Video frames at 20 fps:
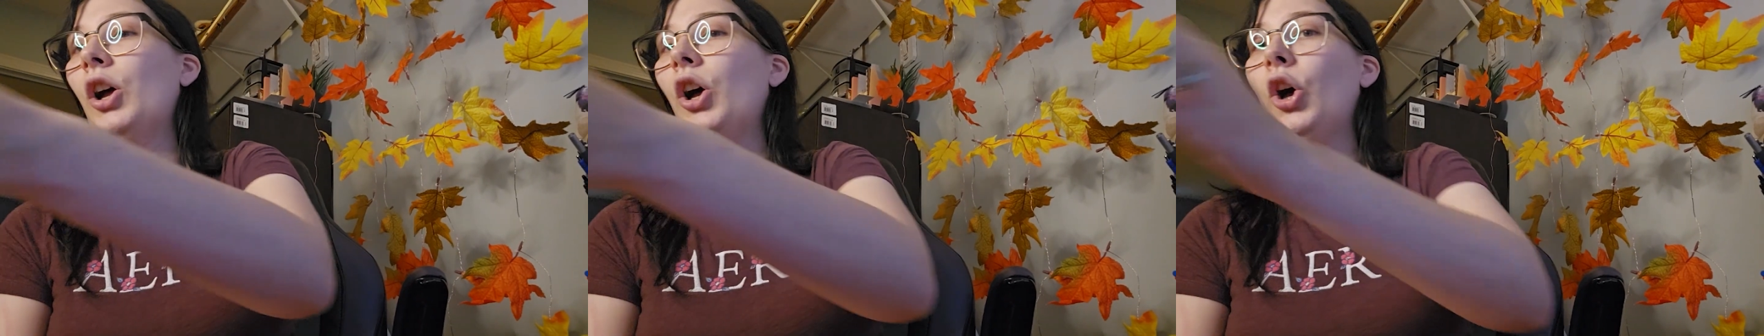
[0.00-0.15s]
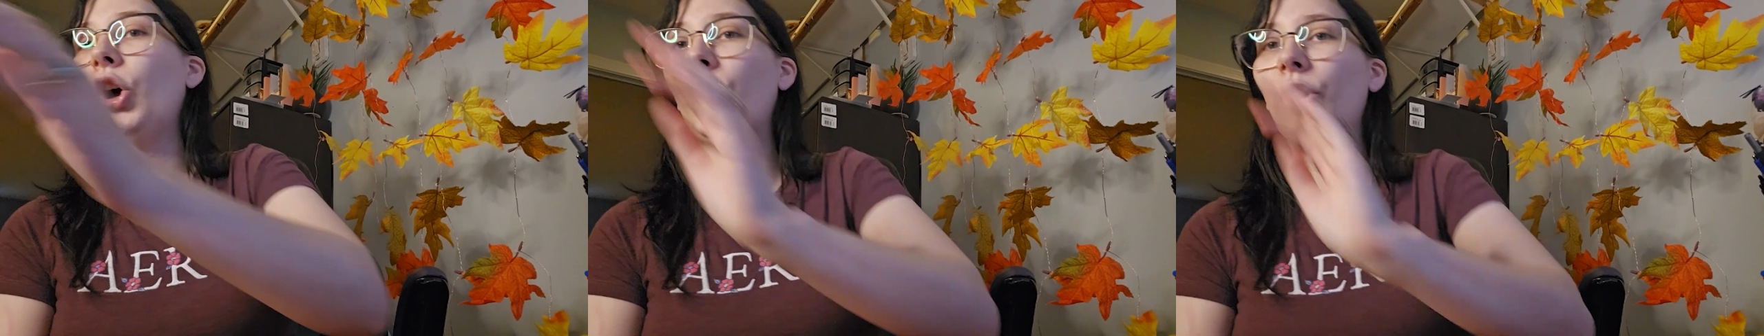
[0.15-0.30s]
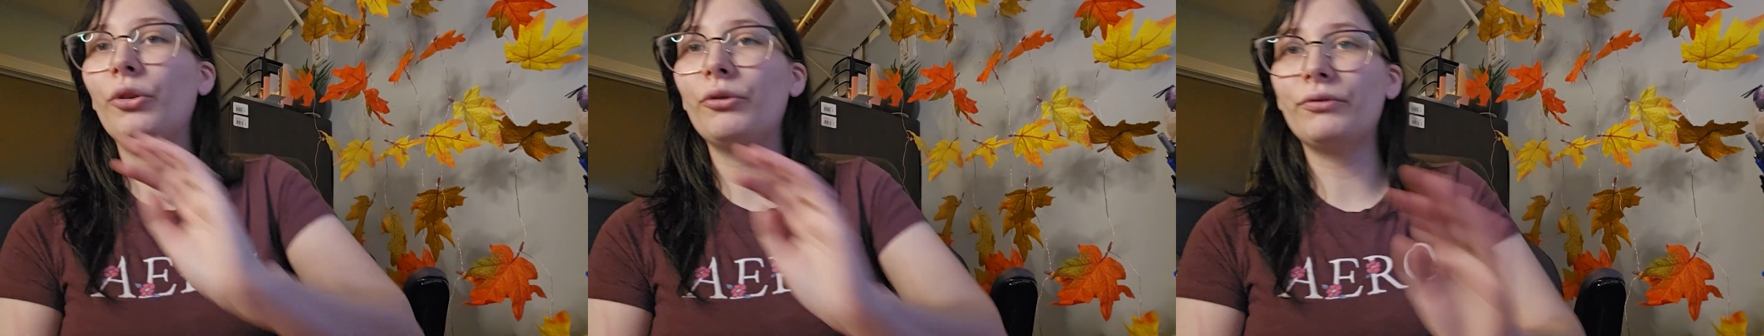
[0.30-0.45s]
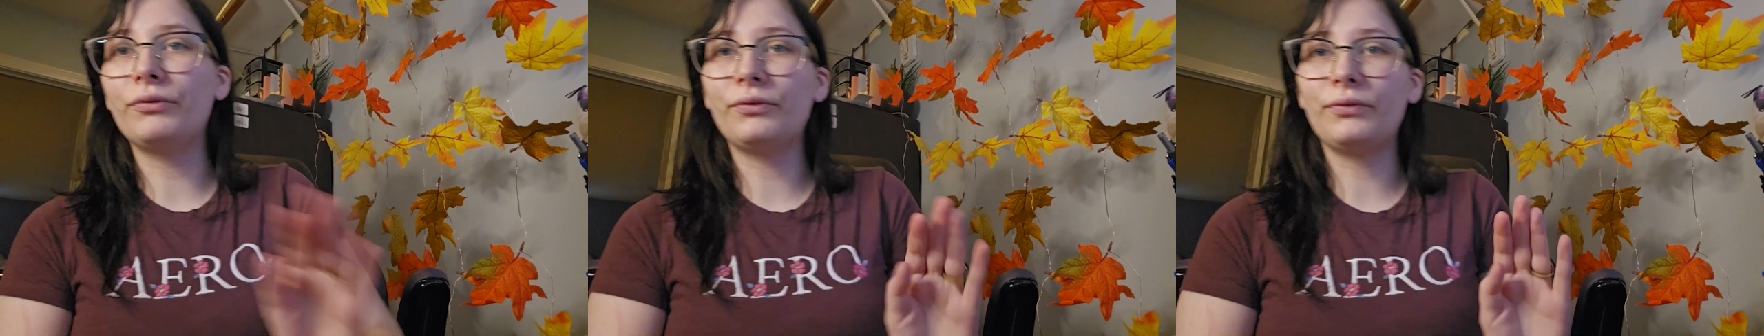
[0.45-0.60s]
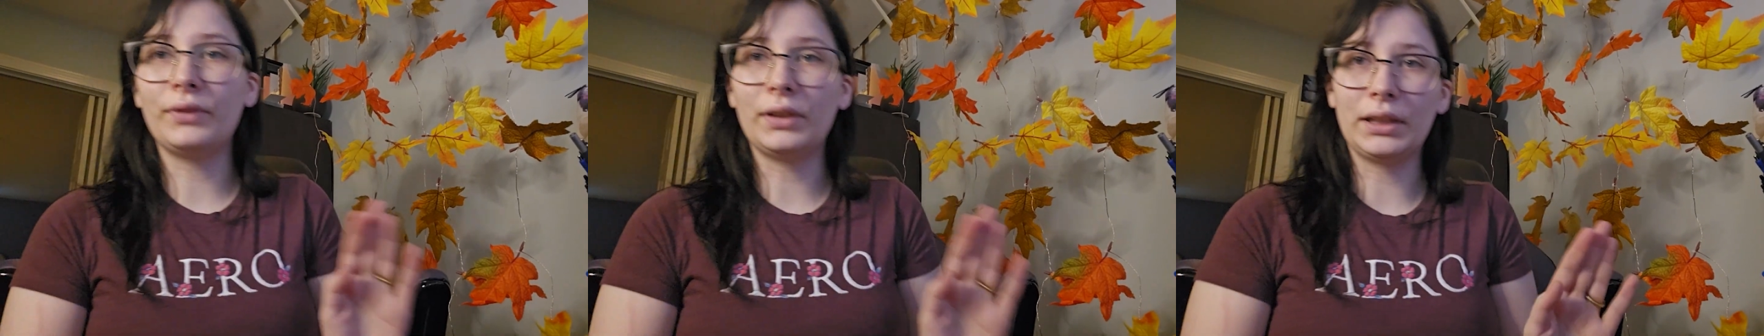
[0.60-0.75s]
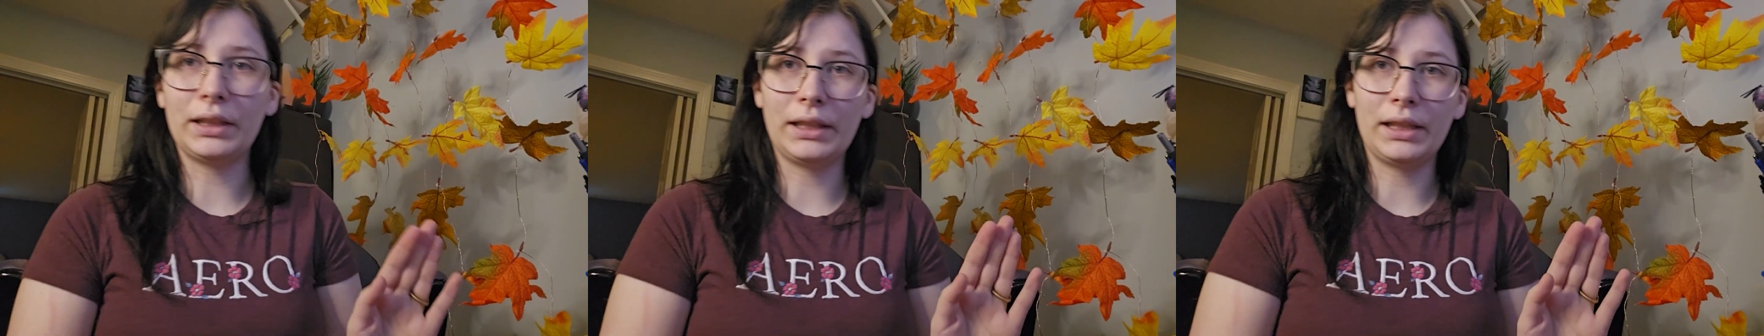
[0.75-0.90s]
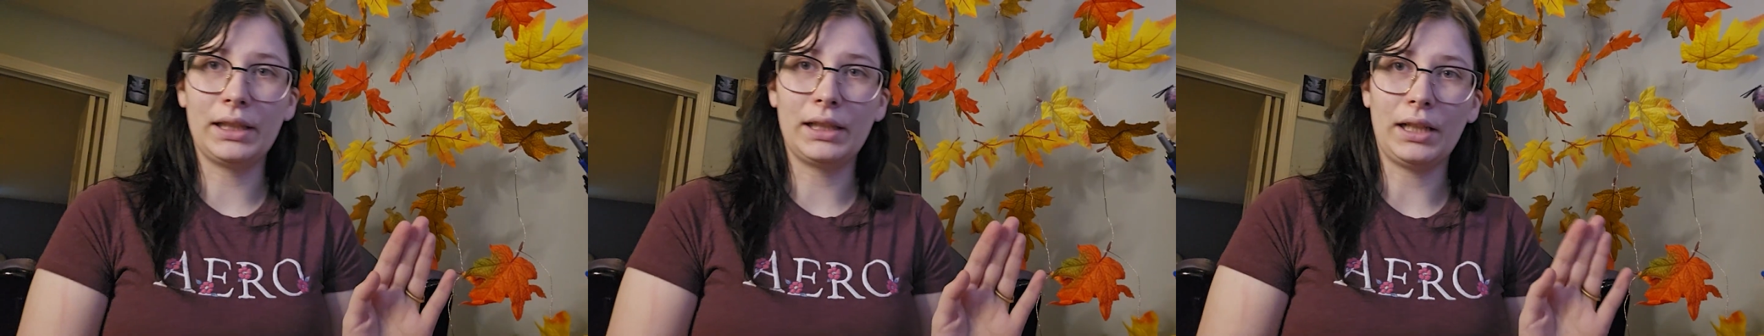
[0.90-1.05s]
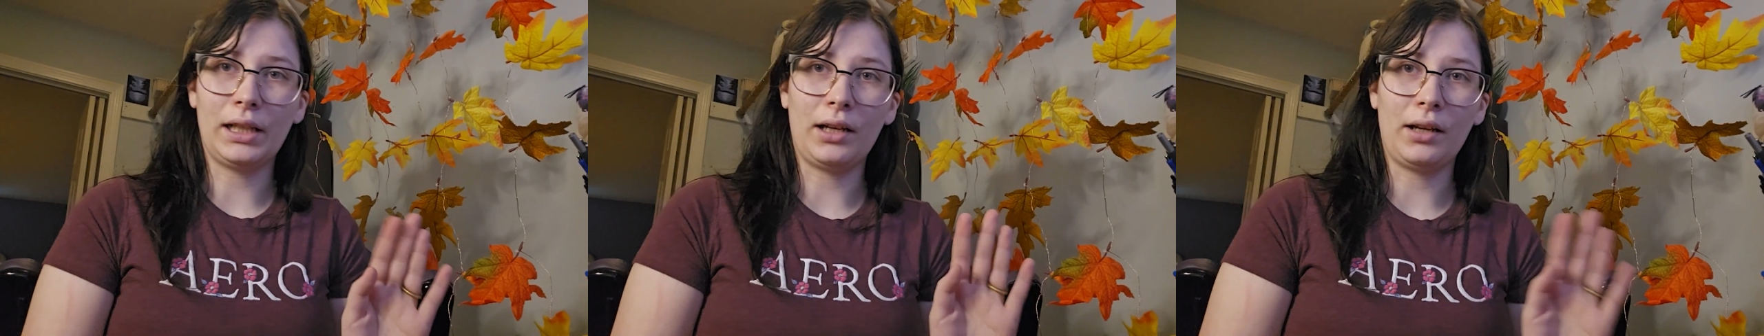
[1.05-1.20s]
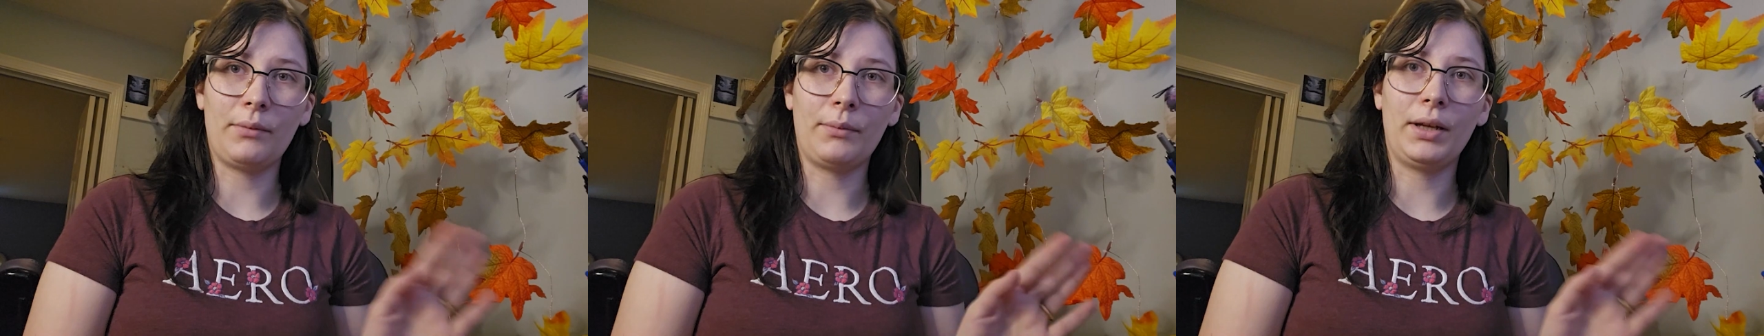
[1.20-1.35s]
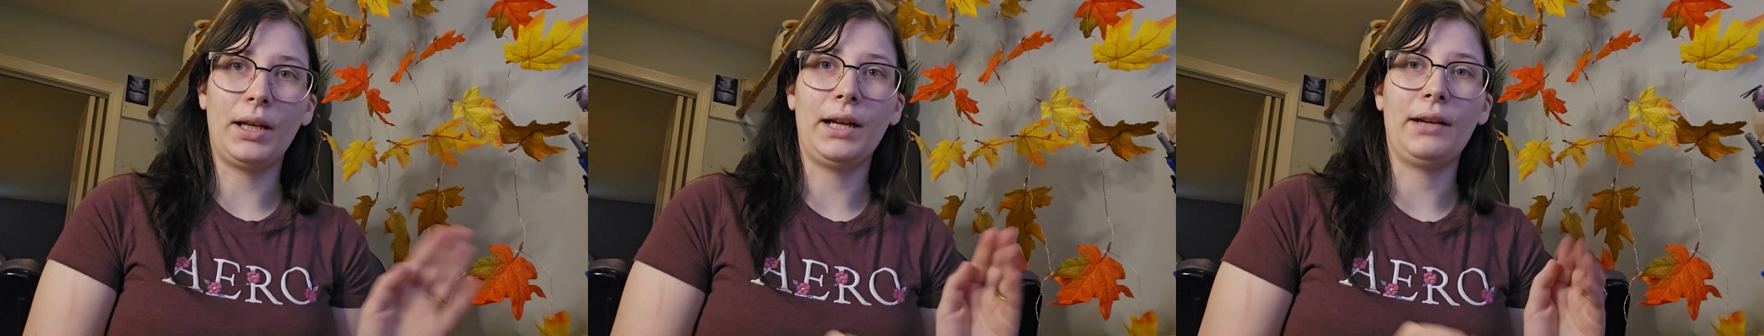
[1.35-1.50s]
hopefully
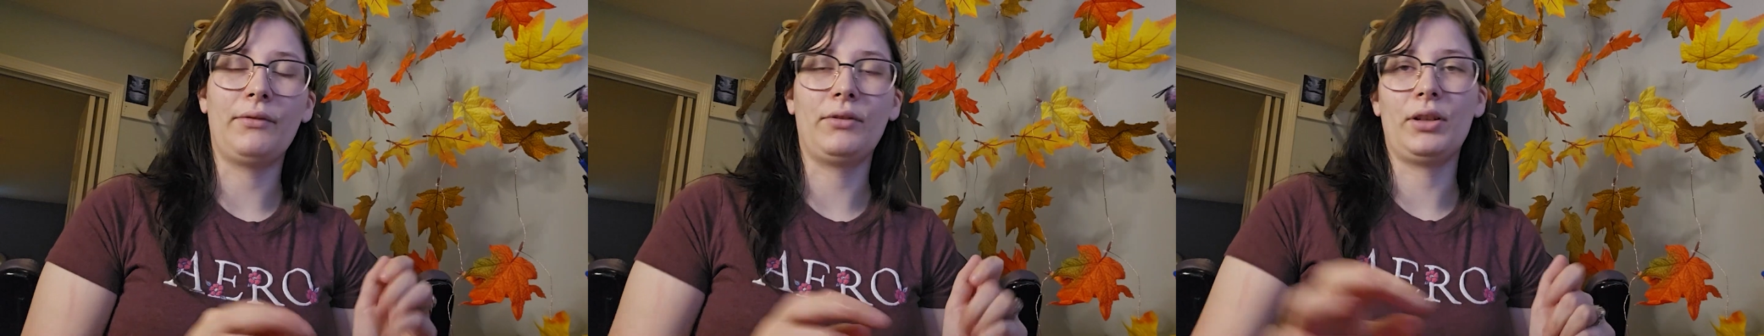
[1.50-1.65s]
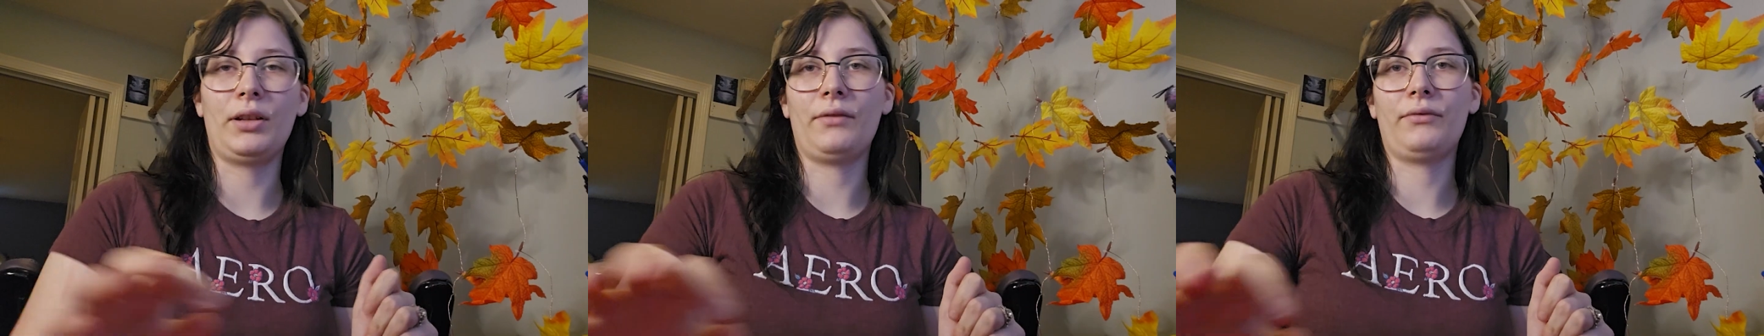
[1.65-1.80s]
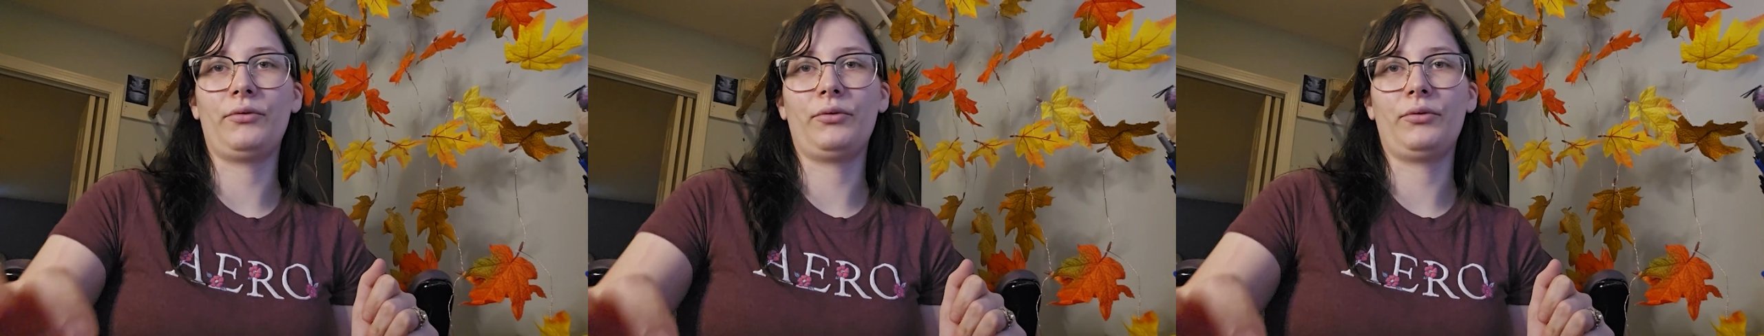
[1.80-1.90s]
I will have enough